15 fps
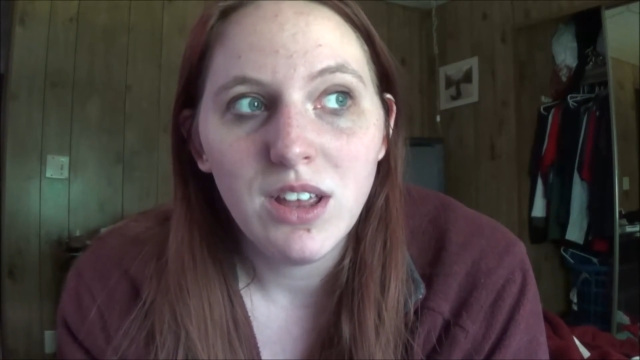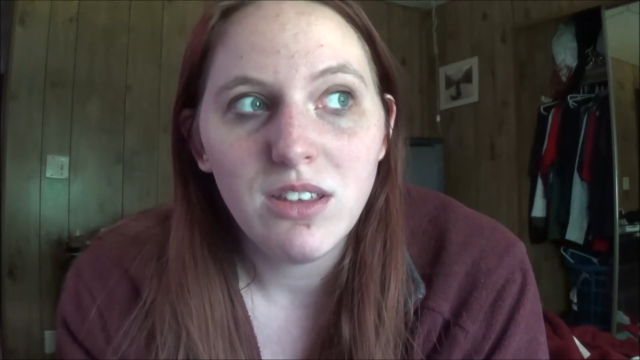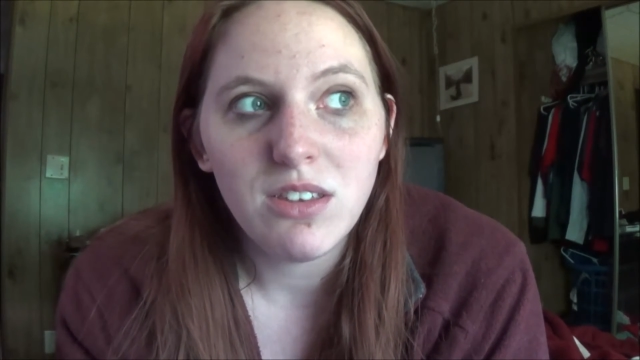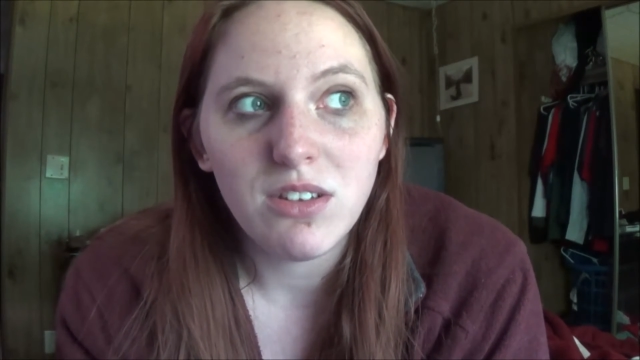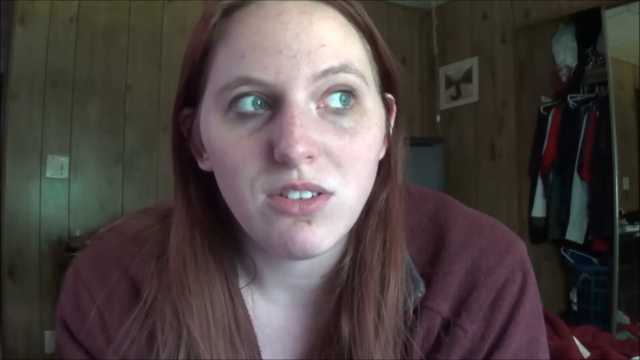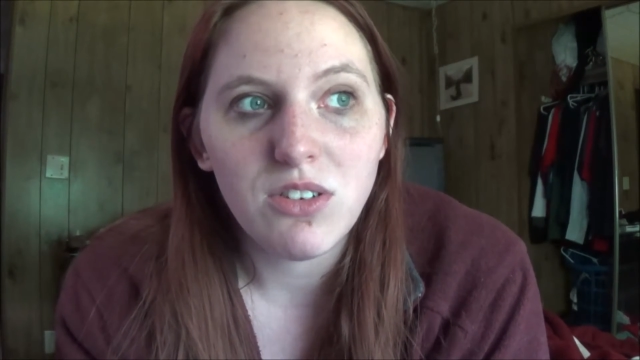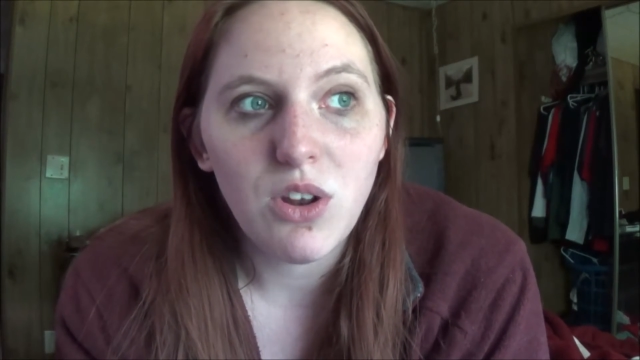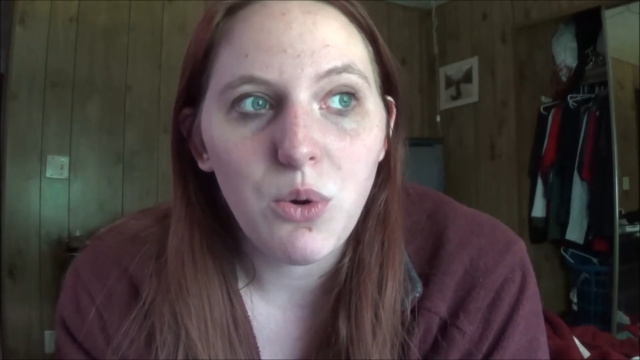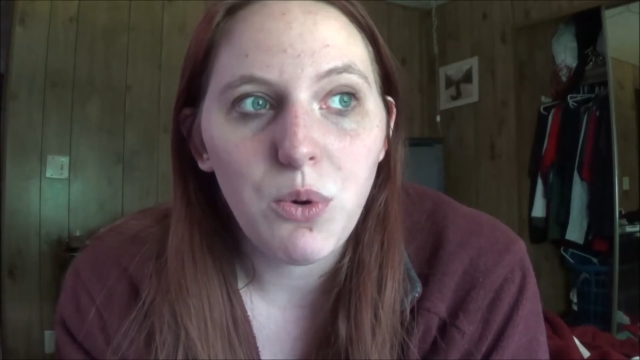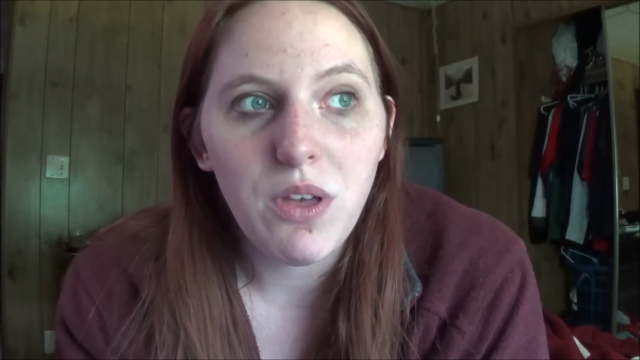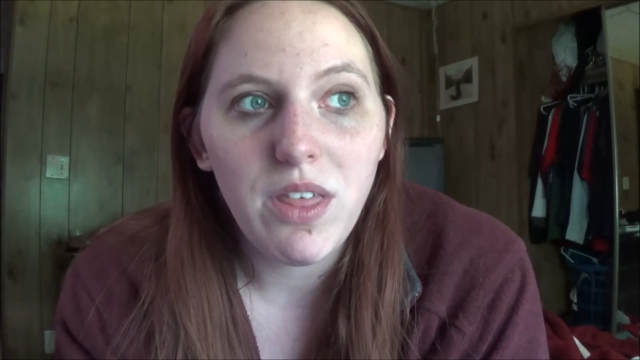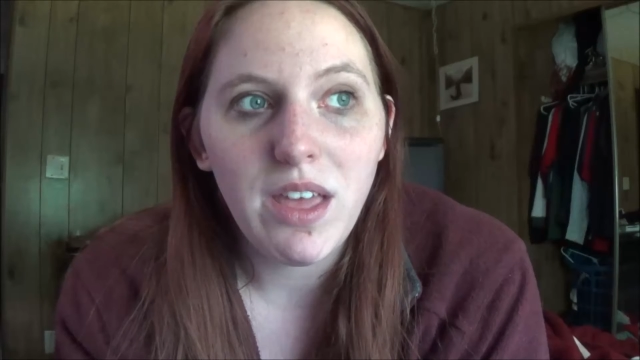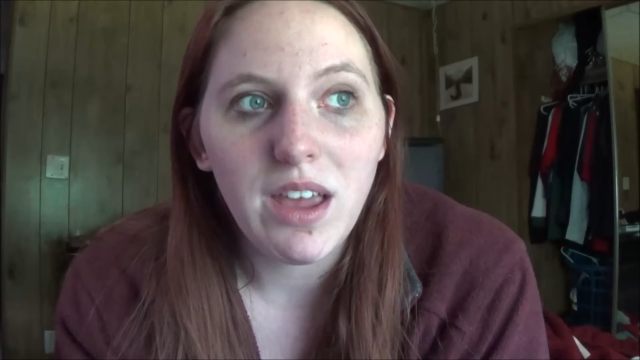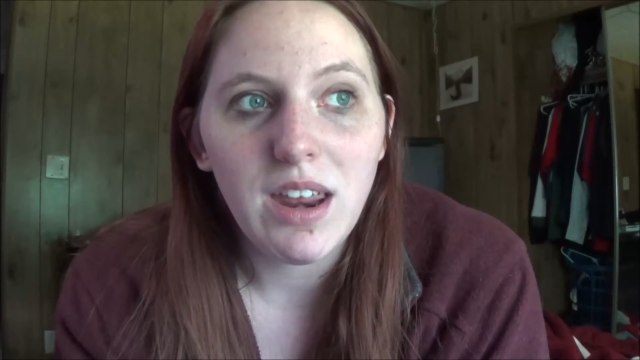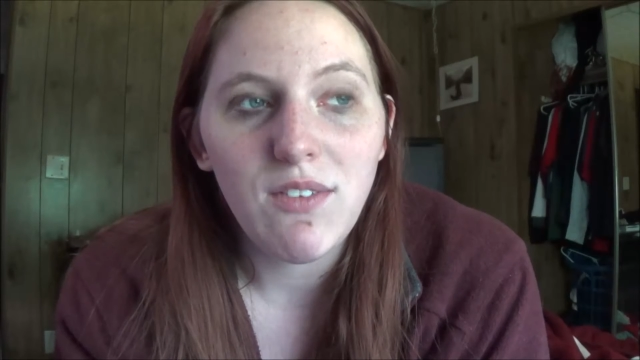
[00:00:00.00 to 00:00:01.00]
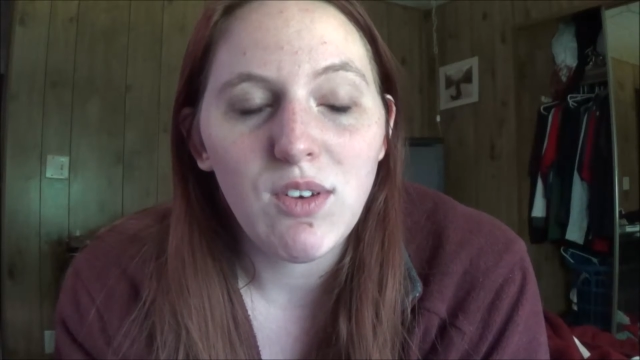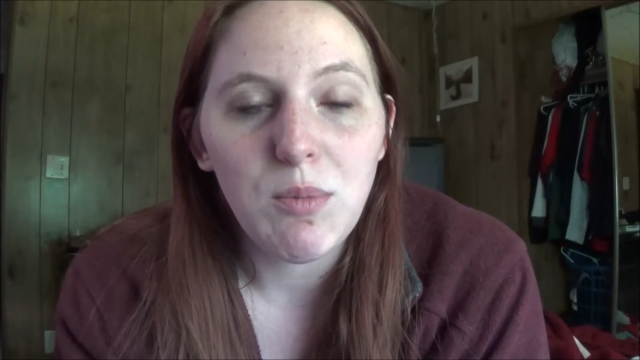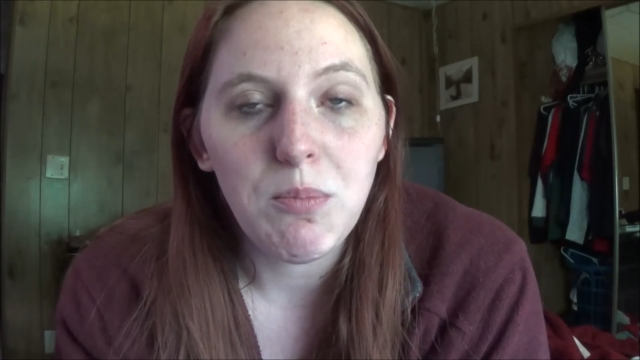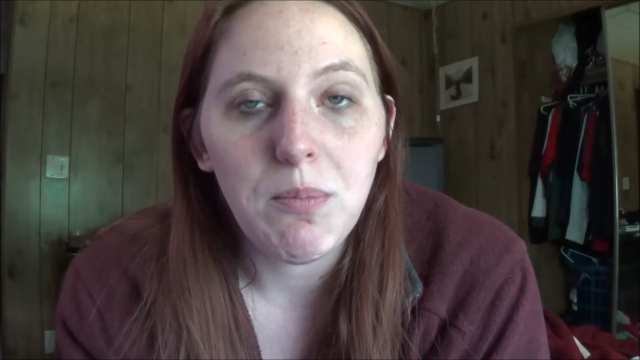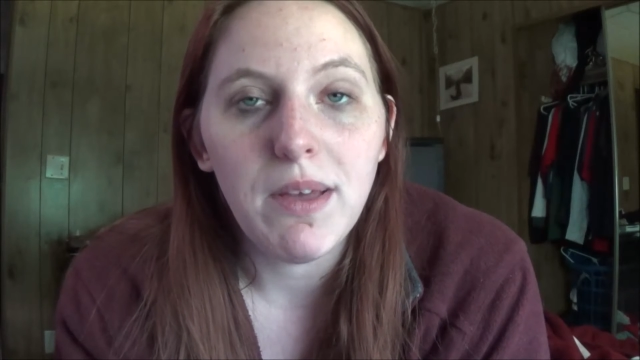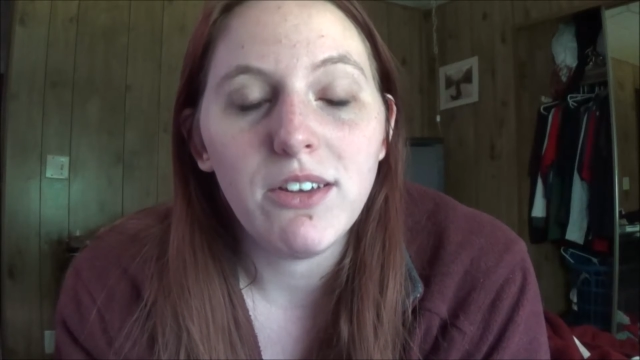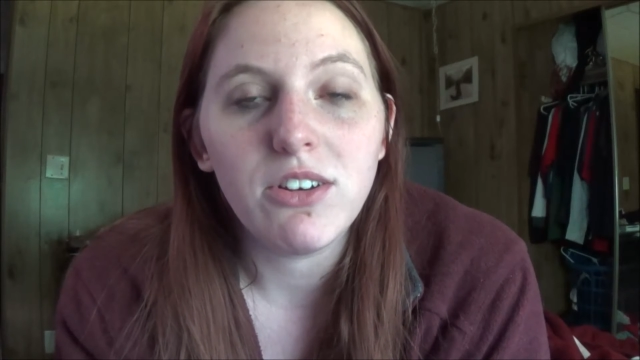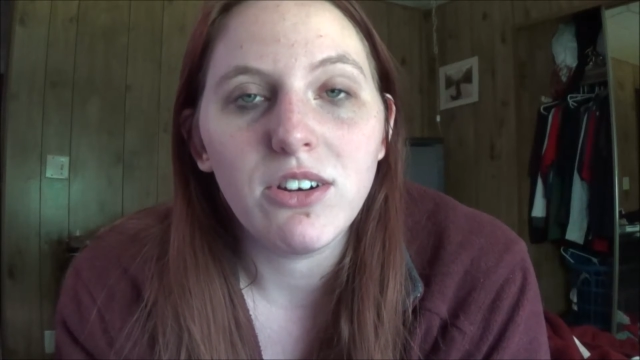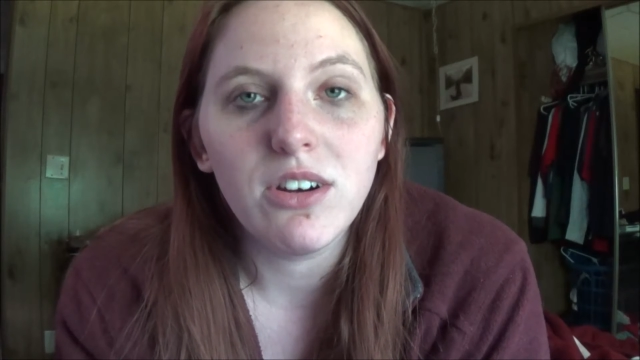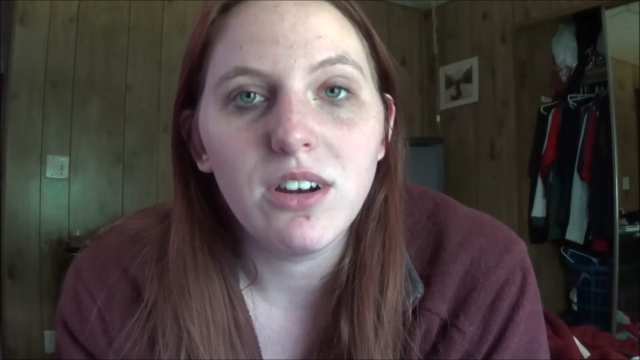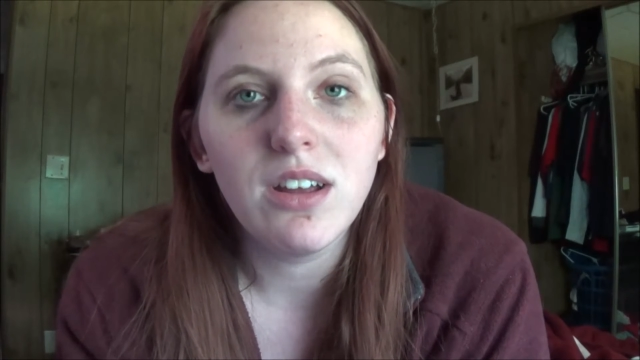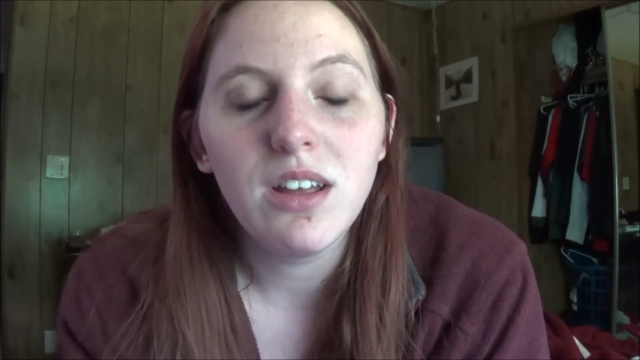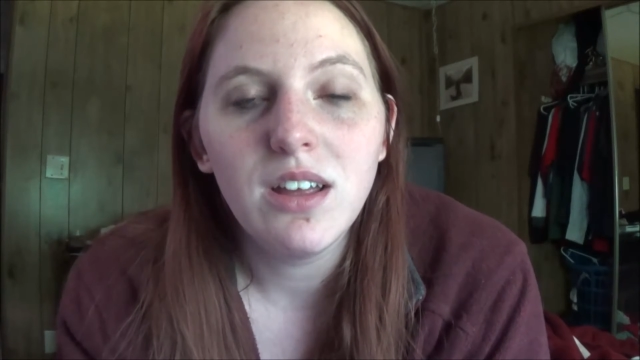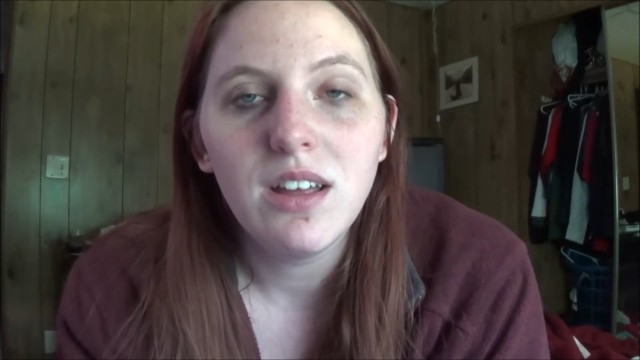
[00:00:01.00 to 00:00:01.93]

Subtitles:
So there's no way they can even measure